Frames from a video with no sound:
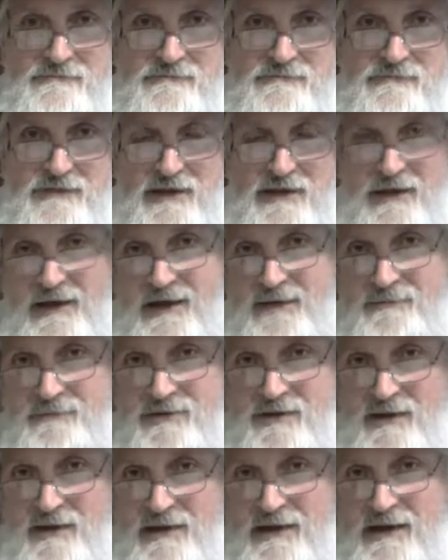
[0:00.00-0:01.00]
The lamb
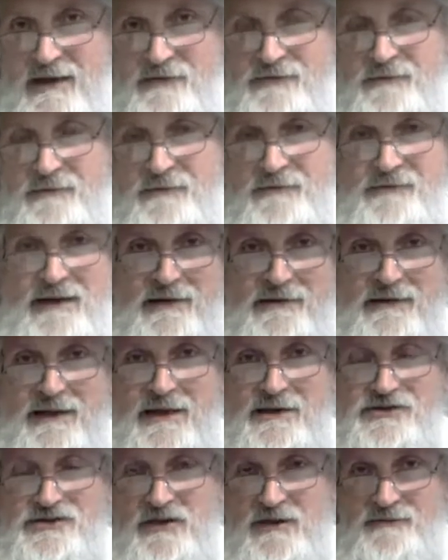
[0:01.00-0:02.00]
slain from the
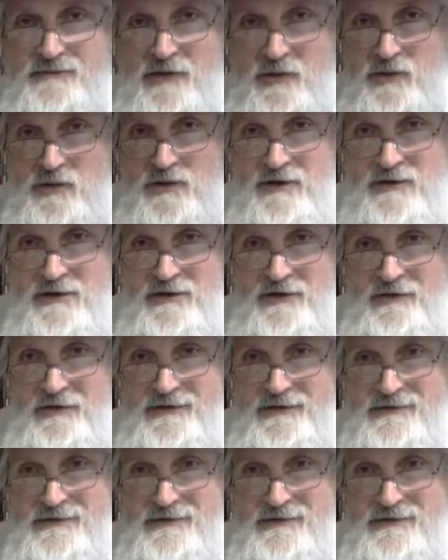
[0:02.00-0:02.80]
foundation of the world